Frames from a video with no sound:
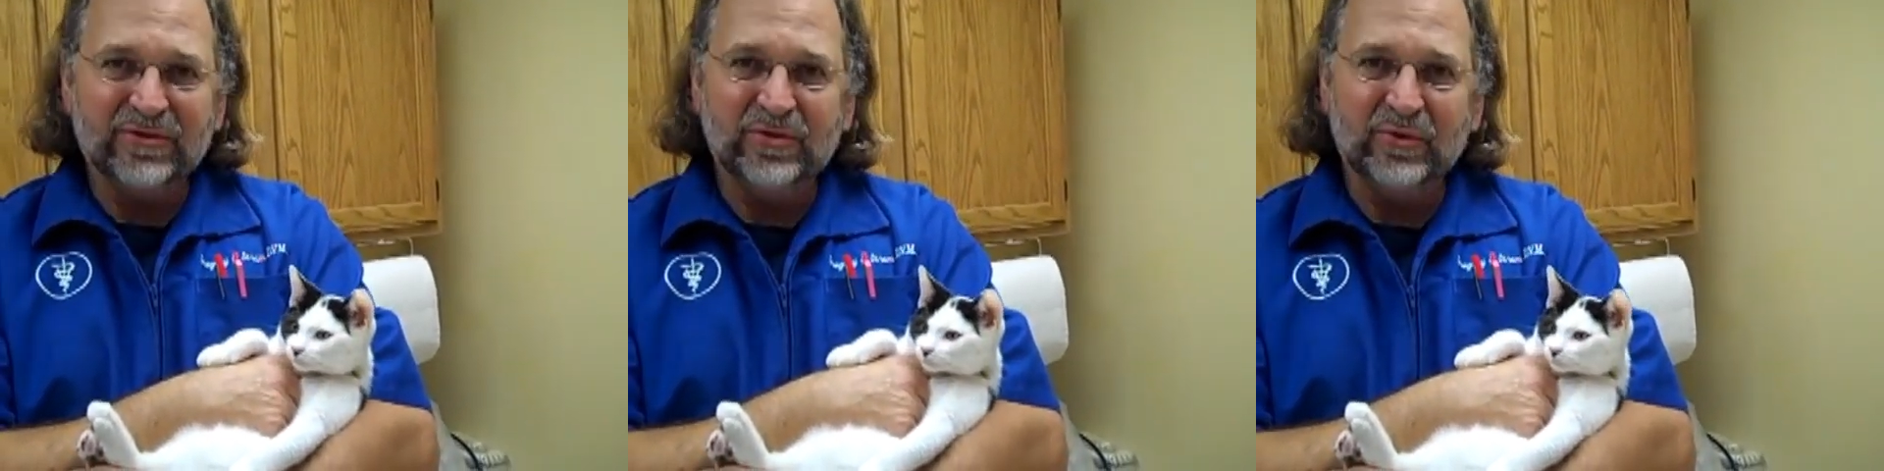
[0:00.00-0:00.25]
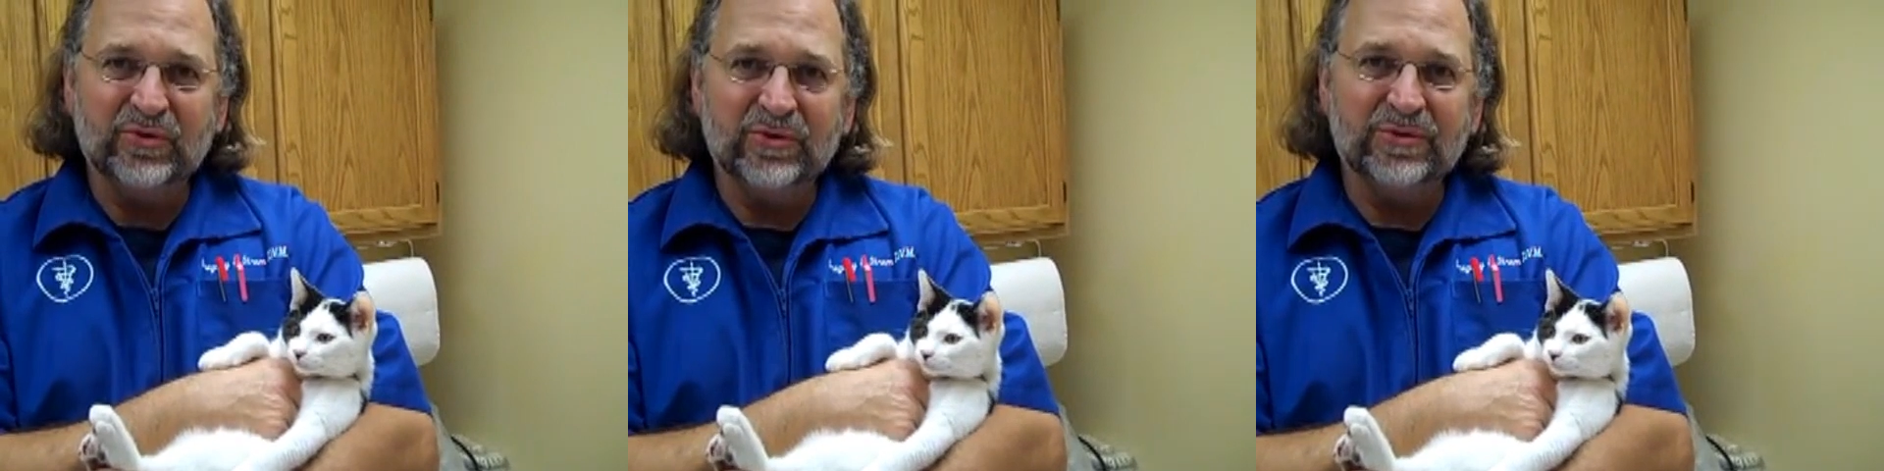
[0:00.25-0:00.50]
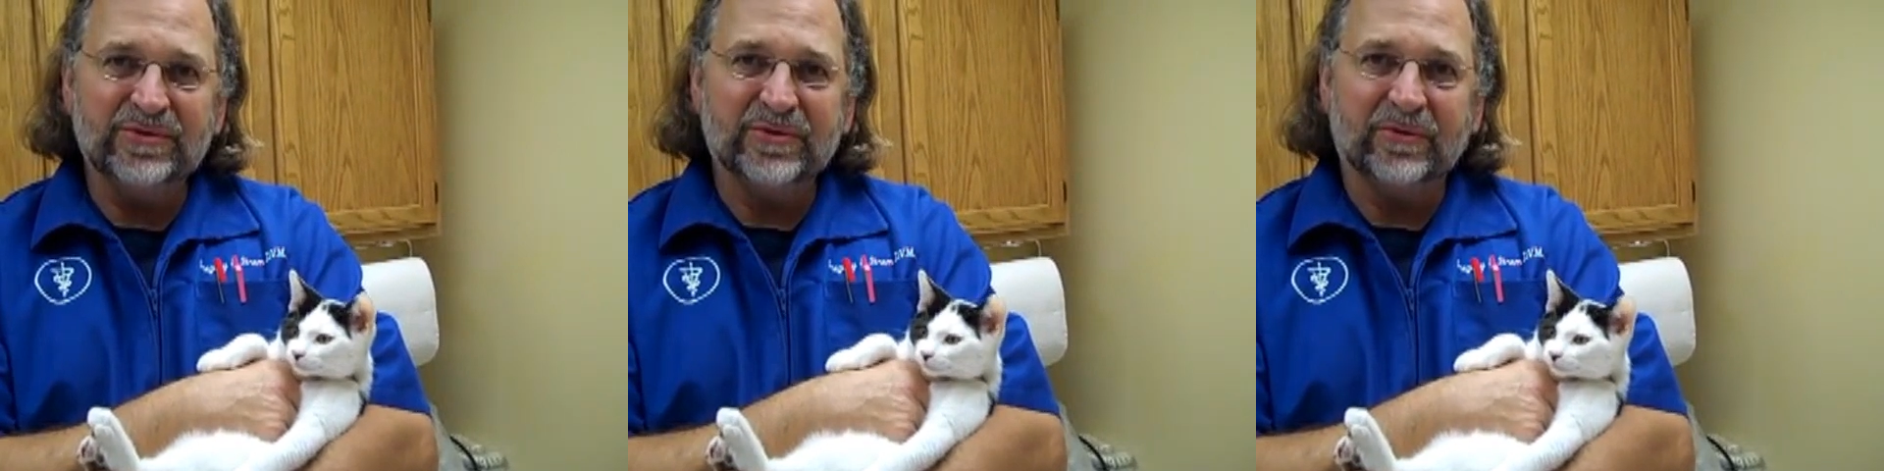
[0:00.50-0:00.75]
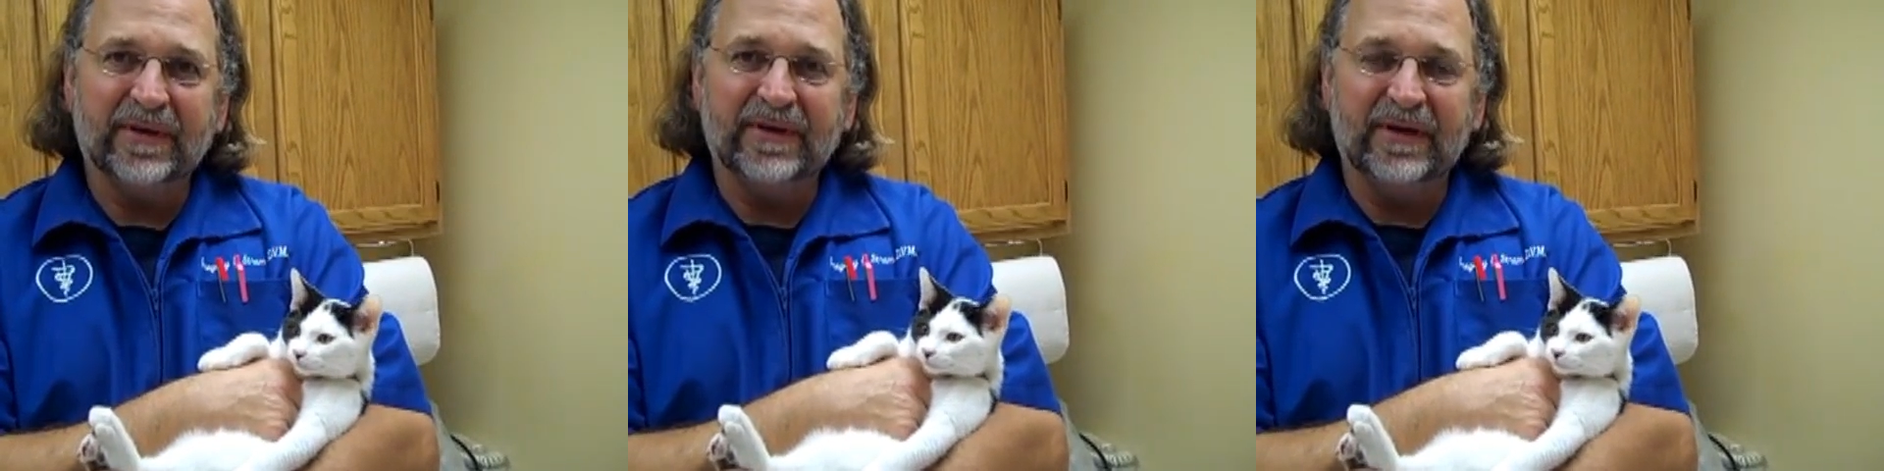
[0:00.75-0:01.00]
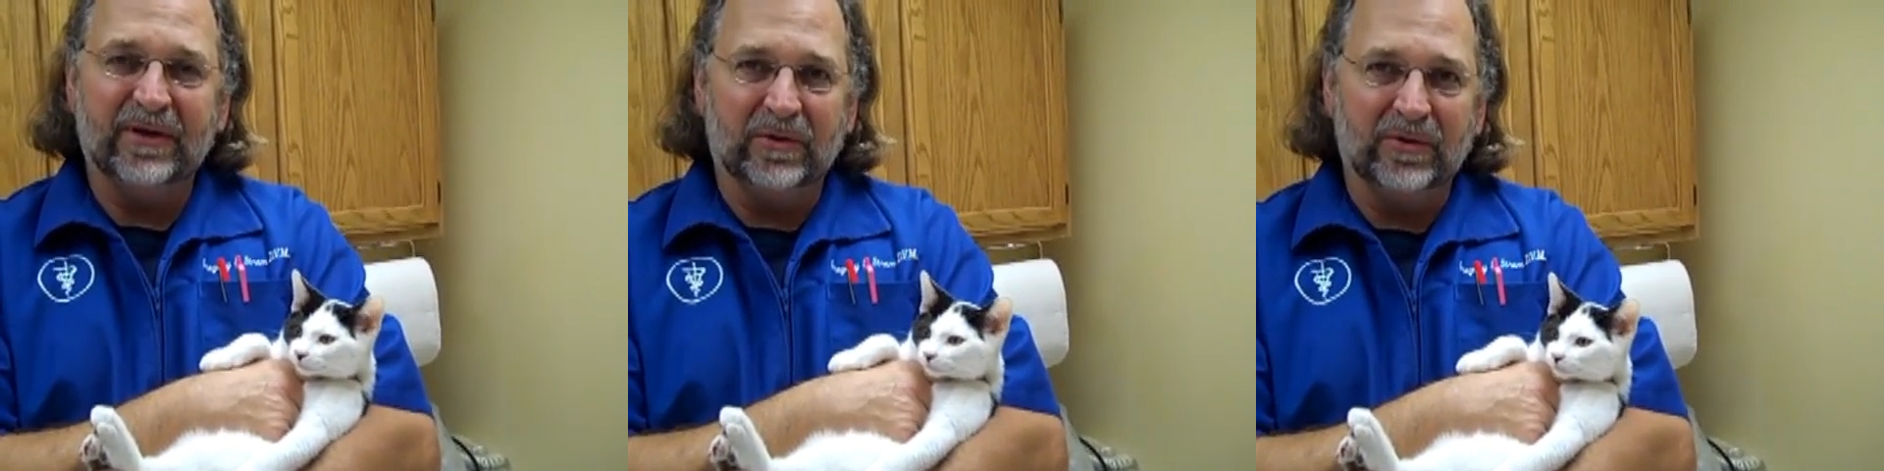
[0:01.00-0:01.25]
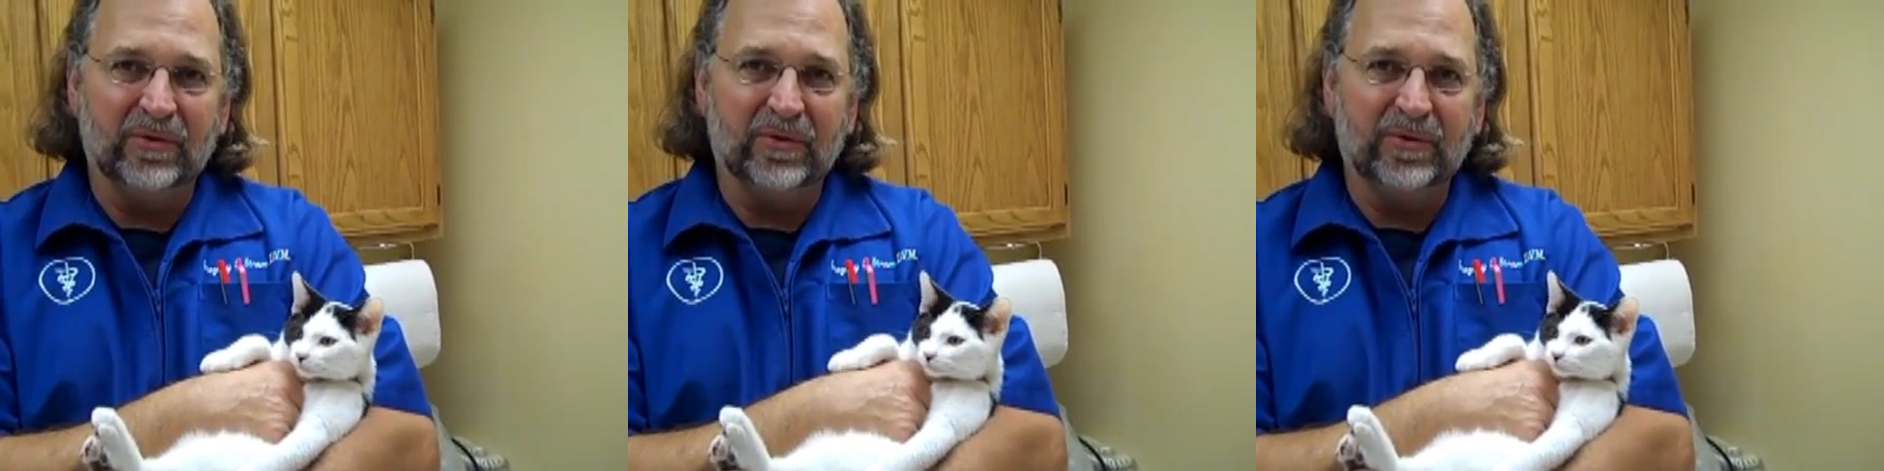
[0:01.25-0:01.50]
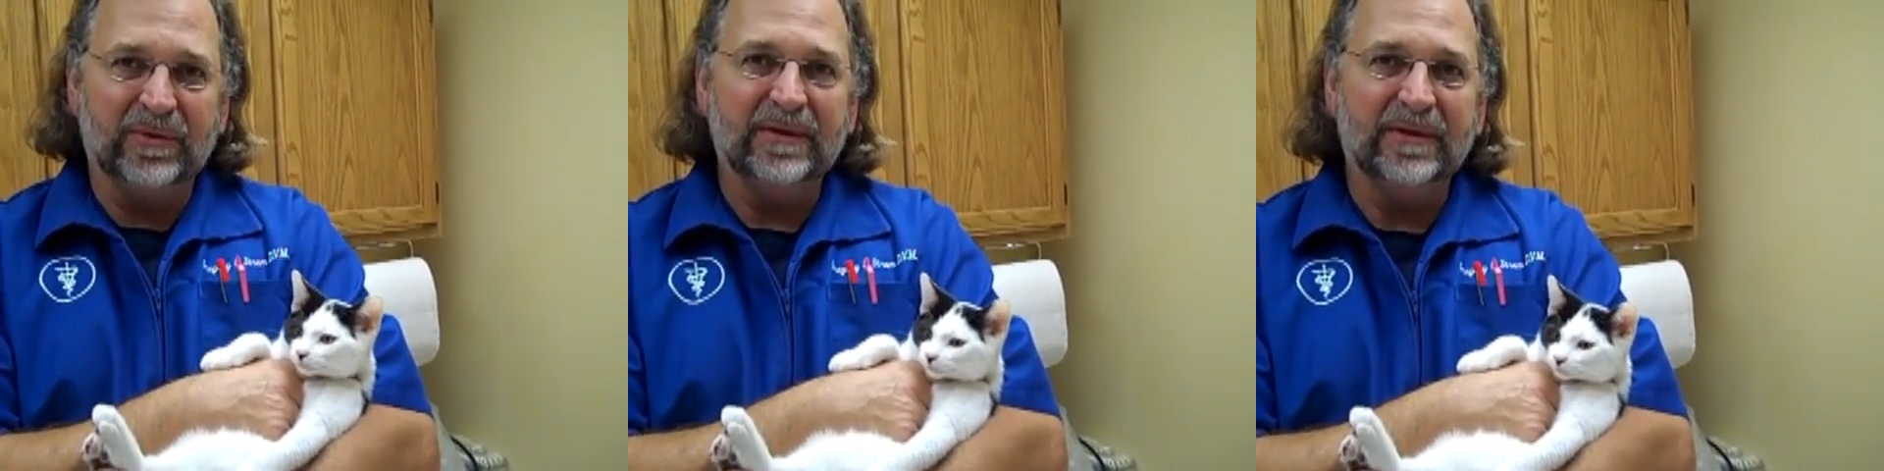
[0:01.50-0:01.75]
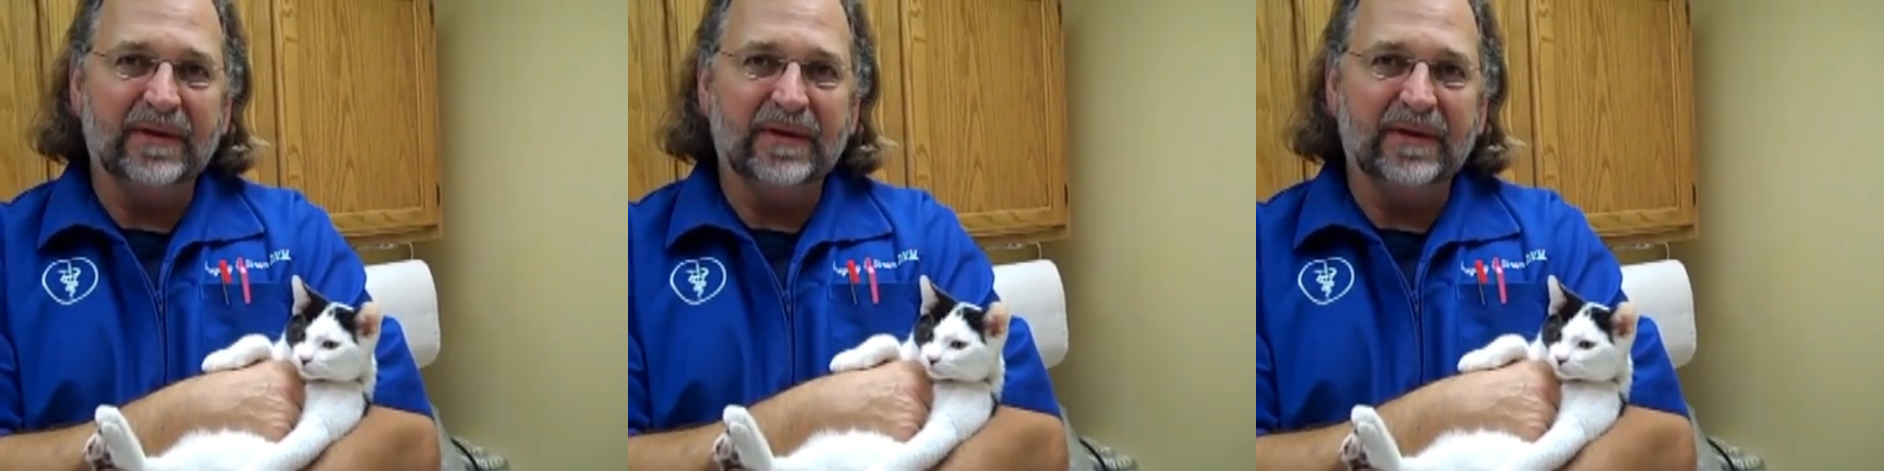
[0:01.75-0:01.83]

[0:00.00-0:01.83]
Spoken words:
sutures or any glue